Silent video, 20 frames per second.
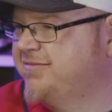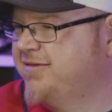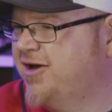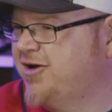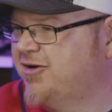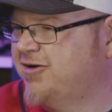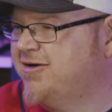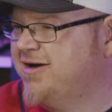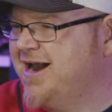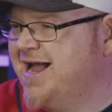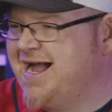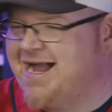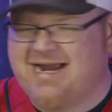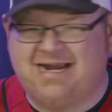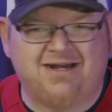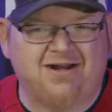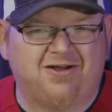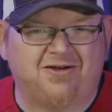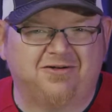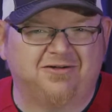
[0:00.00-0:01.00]

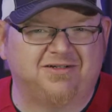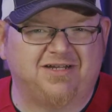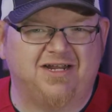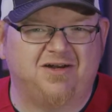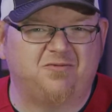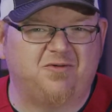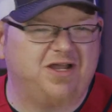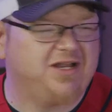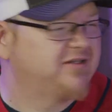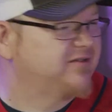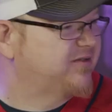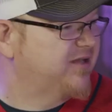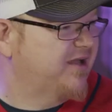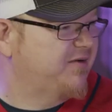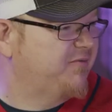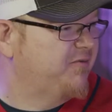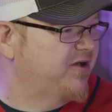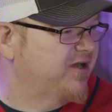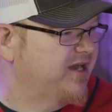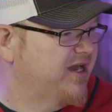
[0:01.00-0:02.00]
110 wins that
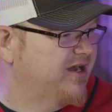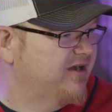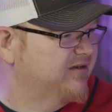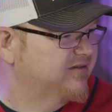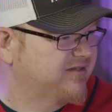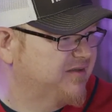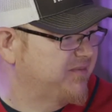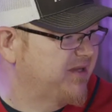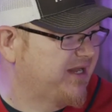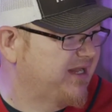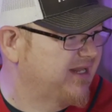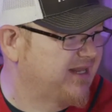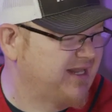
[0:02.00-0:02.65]
1 year or something like that?